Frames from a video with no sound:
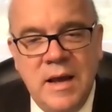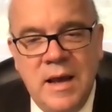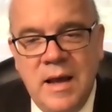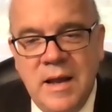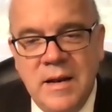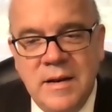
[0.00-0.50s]

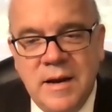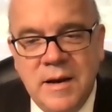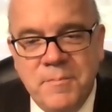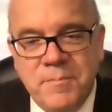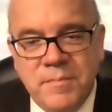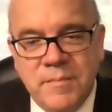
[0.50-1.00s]
And,
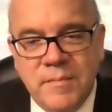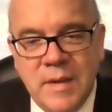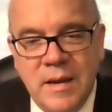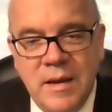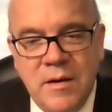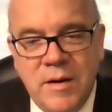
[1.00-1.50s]

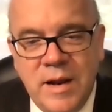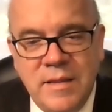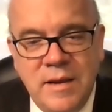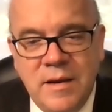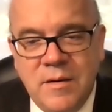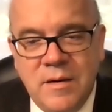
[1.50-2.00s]
you know, and I
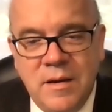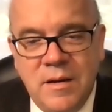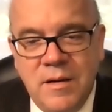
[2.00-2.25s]
think,